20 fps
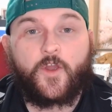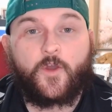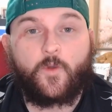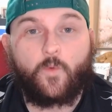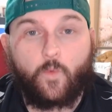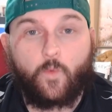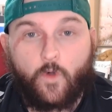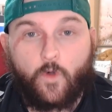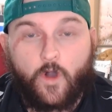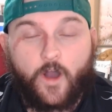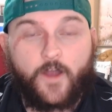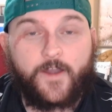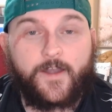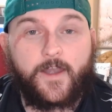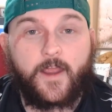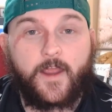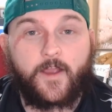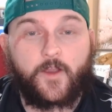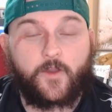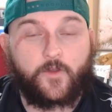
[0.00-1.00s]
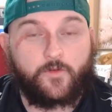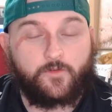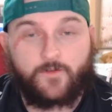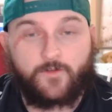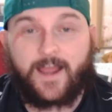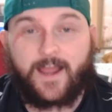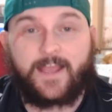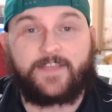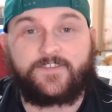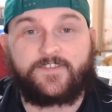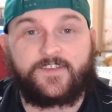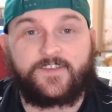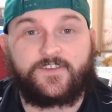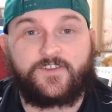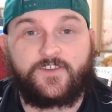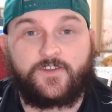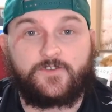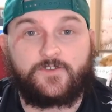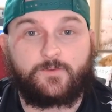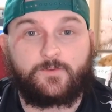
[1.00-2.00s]
What crazy
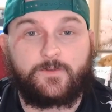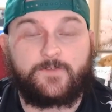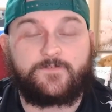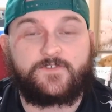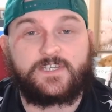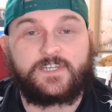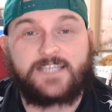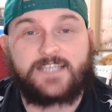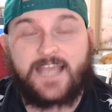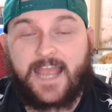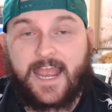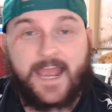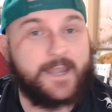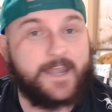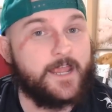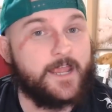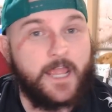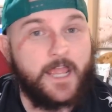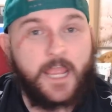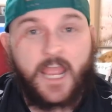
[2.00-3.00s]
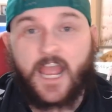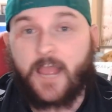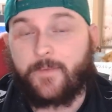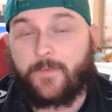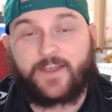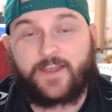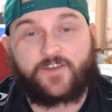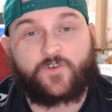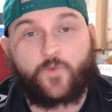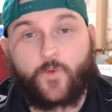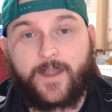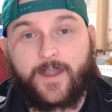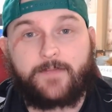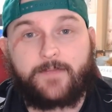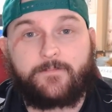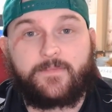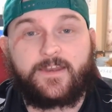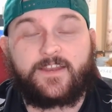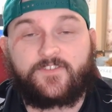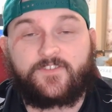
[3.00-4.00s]
news we've just had about 20
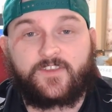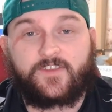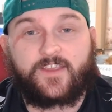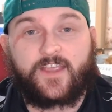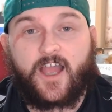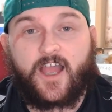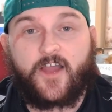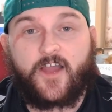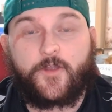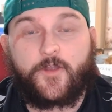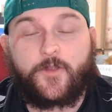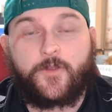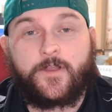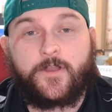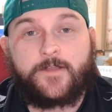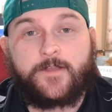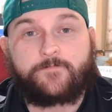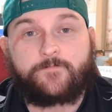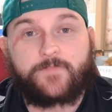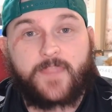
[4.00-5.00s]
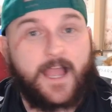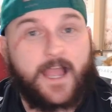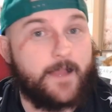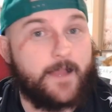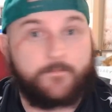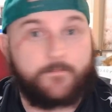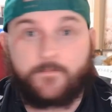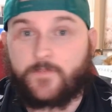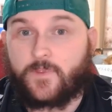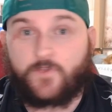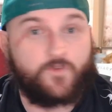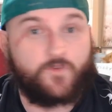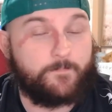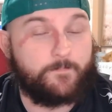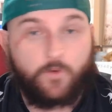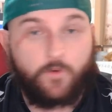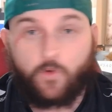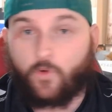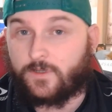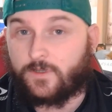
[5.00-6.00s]
minutes ago.
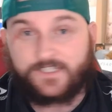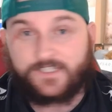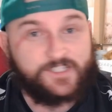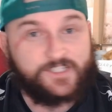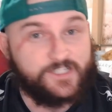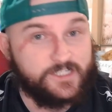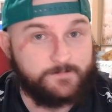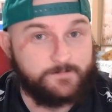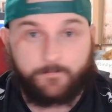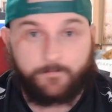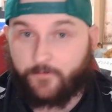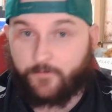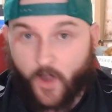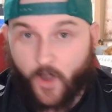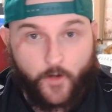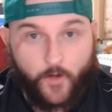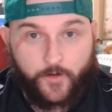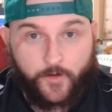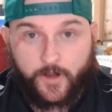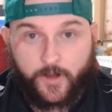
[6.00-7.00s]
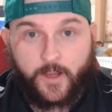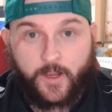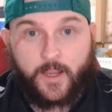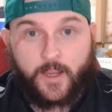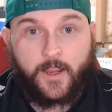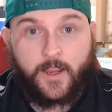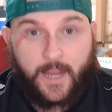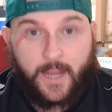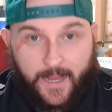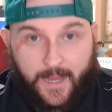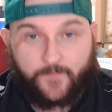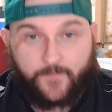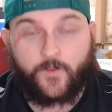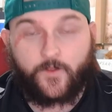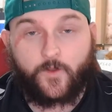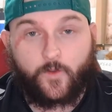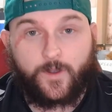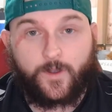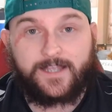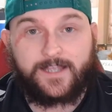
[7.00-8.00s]
Reports just broke in the
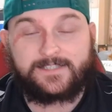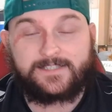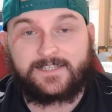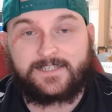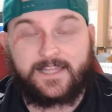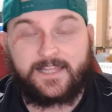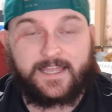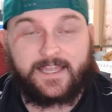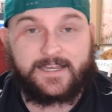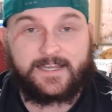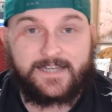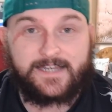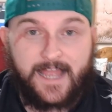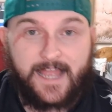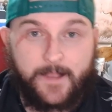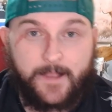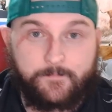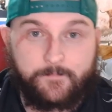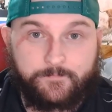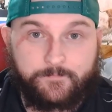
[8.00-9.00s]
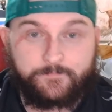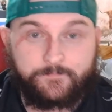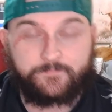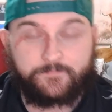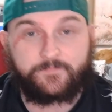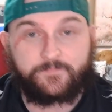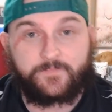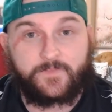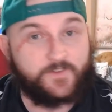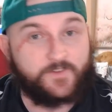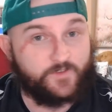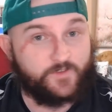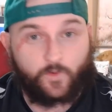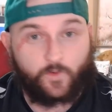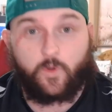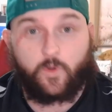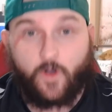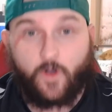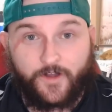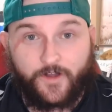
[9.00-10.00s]
Queensland
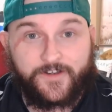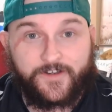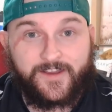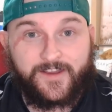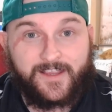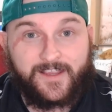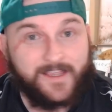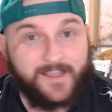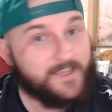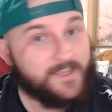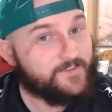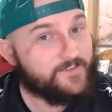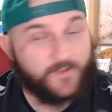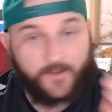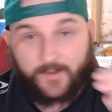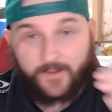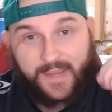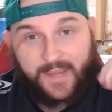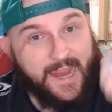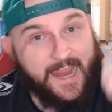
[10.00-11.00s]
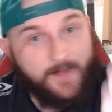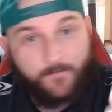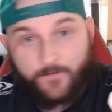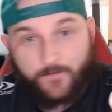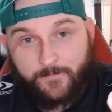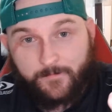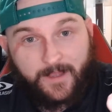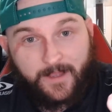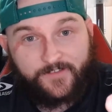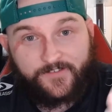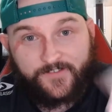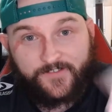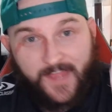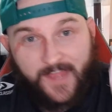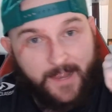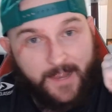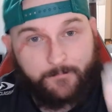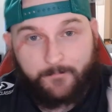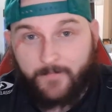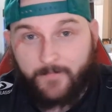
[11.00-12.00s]
squad. So Cameron Munster
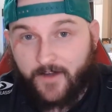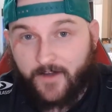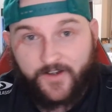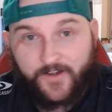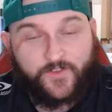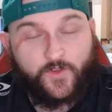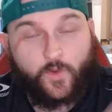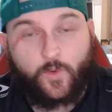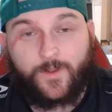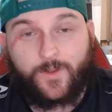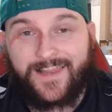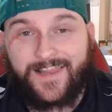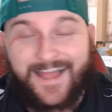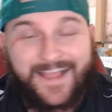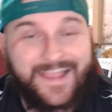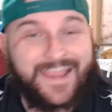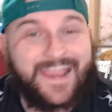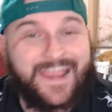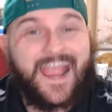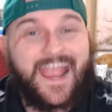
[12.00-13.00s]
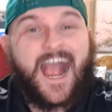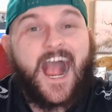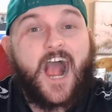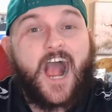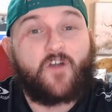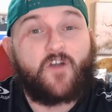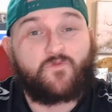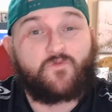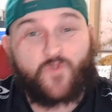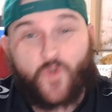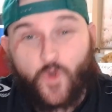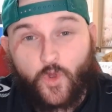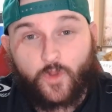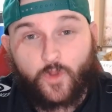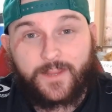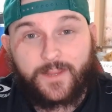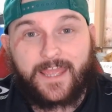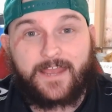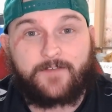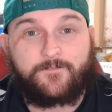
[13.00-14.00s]
and Murray Tuolagi are
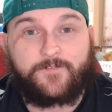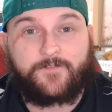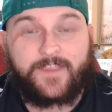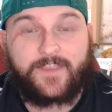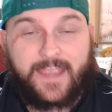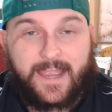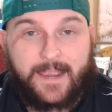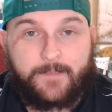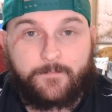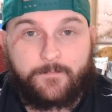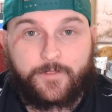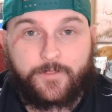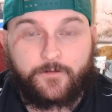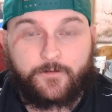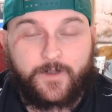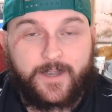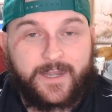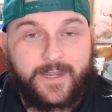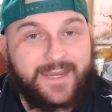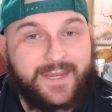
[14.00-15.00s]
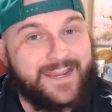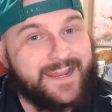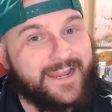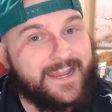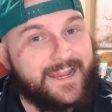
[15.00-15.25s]
ruled out for game three.